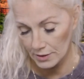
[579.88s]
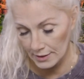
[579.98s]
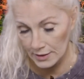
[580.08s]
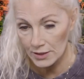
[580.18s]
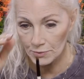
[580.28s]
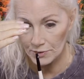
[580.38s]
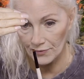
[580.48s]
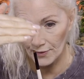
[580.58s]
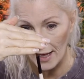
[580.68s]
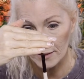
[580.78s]
And this was a
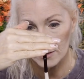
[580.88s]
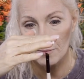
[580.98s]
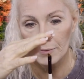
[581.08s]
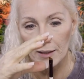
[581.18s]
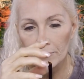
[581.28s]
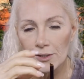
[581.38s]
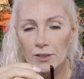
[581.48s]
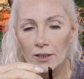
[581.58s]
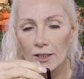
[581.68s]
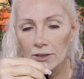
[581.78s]
flat top paintbrush
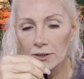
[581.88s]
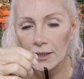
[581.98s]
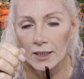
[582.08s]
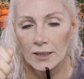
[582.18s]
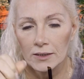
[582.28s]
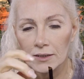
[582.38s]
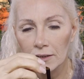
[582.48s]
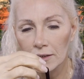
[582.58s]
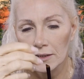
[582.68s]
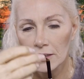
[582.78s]
and I just cut it
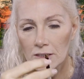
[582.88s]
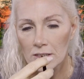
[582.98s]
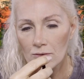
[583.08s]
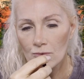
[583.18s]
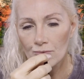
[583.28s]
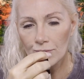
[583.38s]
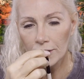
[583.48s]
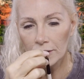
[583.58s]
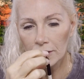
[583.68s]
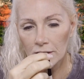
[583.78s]

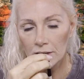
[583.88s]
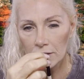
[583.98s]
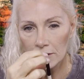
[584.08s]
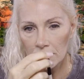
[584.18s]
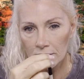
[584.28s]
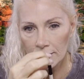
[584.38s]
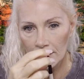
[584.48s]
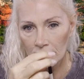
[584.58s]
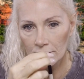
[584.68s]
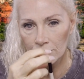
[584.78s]
really
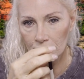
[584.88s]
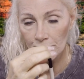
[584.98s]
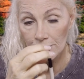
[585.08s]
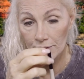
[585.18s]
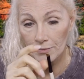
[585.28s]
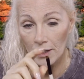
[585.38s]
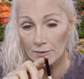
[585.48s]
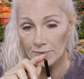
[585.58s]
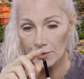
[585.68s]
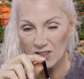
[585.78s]
down towards the
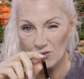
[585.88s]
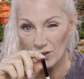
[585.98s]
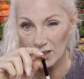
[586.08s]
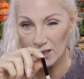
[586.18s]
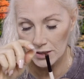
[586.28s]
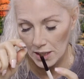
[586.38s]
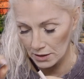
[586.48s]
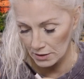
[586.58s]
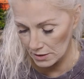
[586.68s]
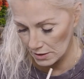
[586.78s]
bottom so it's really
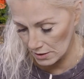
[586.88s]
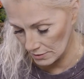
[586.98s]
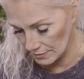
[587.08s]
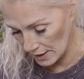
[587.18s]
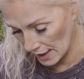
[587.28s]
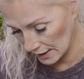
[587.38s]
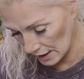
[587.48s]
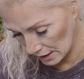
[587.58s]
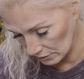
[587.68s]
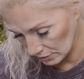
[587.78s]
dense at an
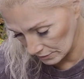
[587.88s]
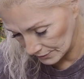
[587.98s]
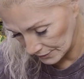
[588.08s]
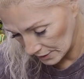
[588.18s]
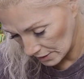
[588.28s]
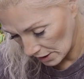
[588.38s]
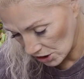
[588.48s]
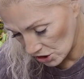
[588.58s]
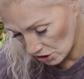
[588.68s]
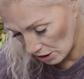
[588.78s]
angle, a
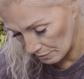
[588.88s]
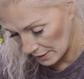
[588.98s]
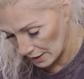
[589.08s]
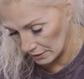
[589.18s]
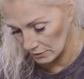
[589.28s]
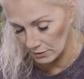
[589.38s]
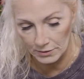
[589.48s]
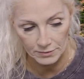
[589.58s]
sharp angle.